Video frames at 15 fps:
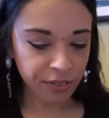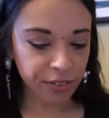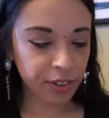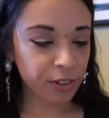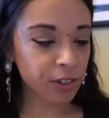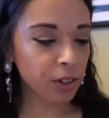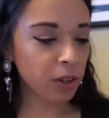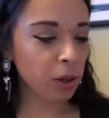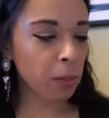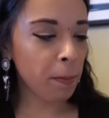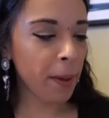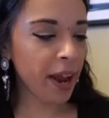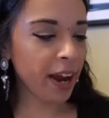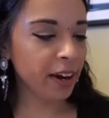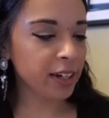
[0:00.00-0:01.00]
there's a little
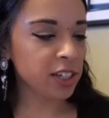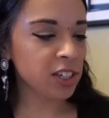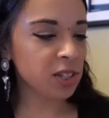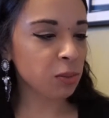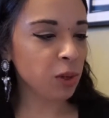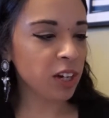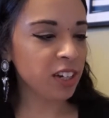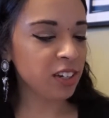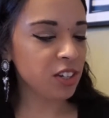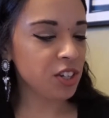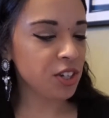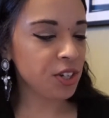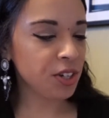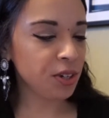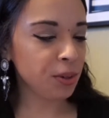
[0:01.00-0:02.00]
Paris one
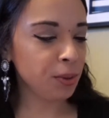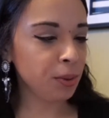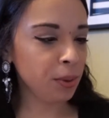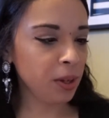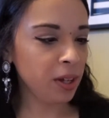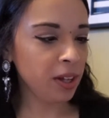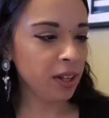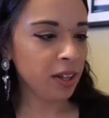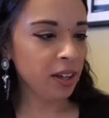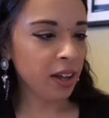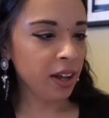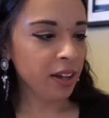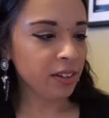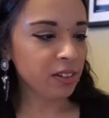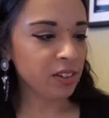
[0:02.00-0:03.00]
too.
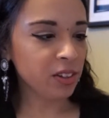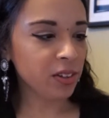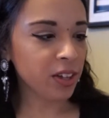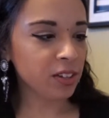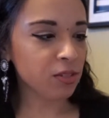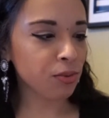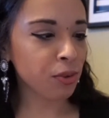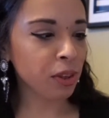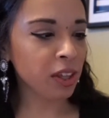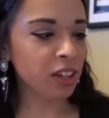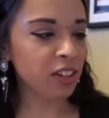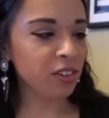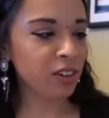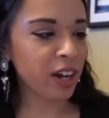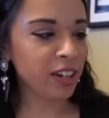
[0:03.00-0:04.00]
So that's really
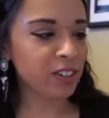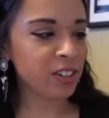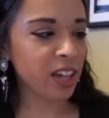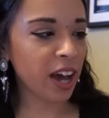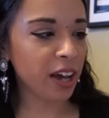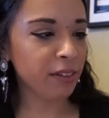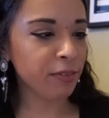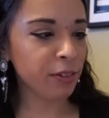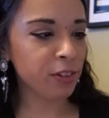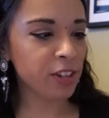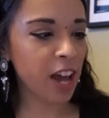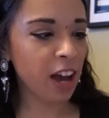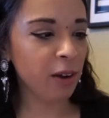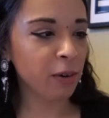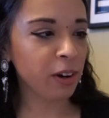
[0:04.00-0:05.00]
cute. It has the Eiffel
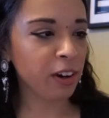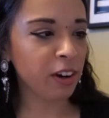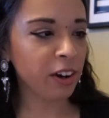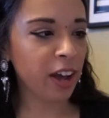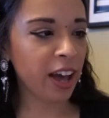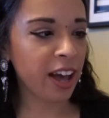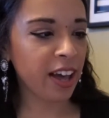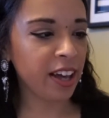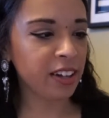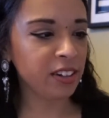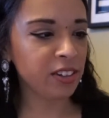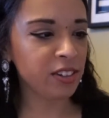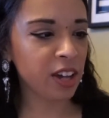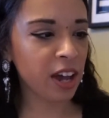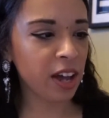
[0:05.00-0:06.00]
Tower
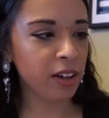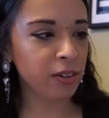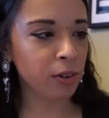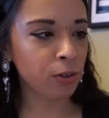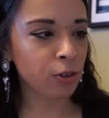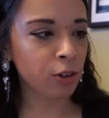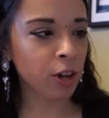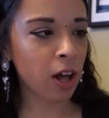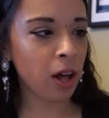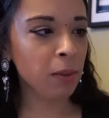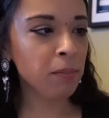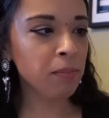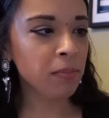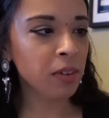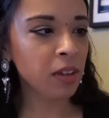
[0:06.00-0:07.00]
and Notre
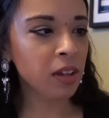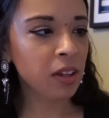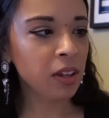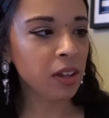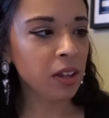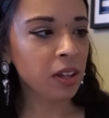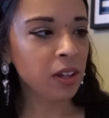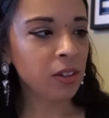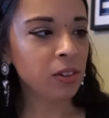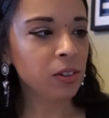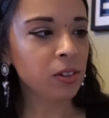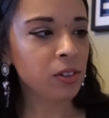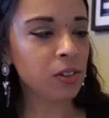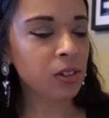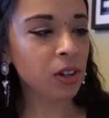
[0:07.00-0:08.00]
Dame.
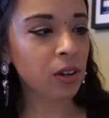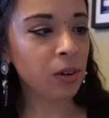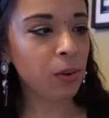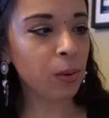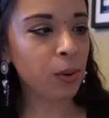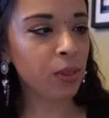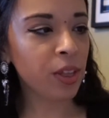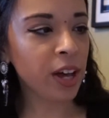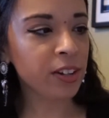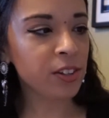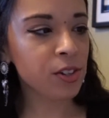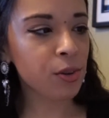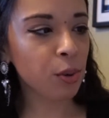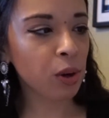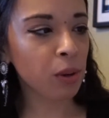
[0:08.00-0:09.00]
So that's
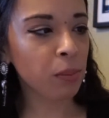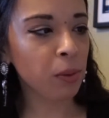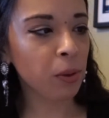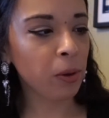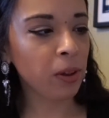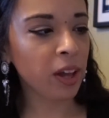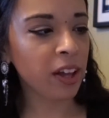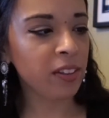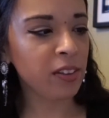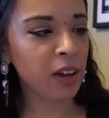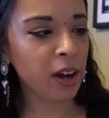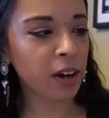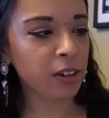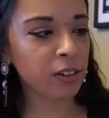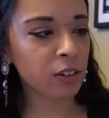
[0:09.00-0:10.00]
adorable. And the
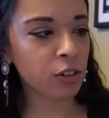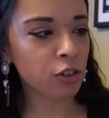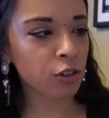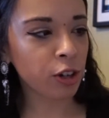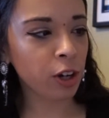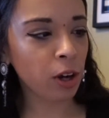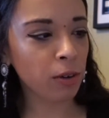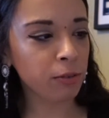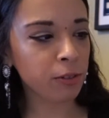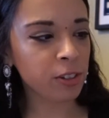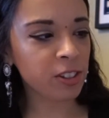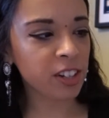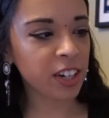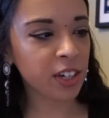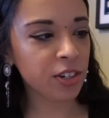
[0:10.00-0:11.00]
Arc de Triomphe
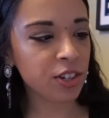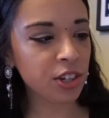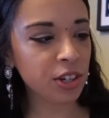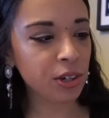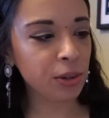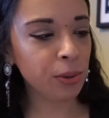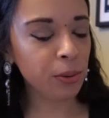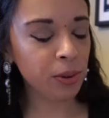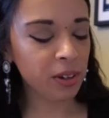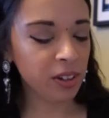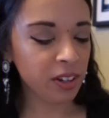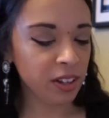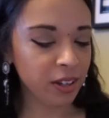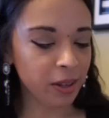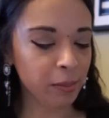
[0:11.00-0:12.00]
is there too.
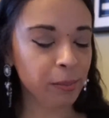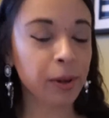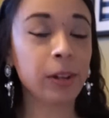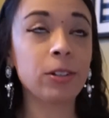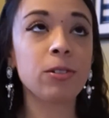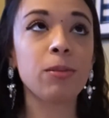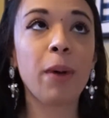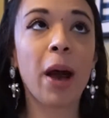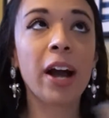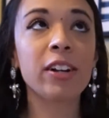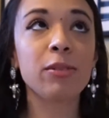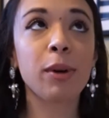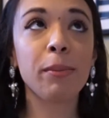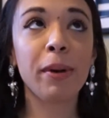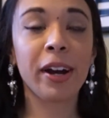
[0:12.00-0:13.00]
Brings me back
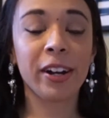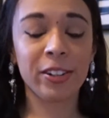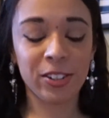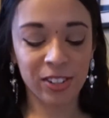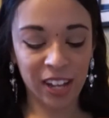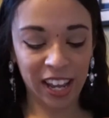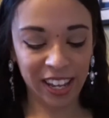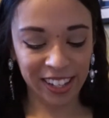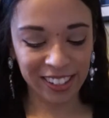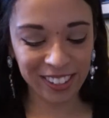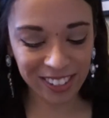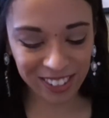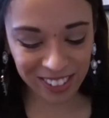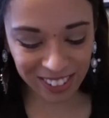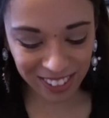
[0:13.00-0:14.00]
to my Paris
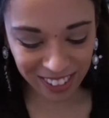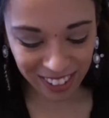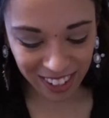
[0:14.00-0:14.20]
days.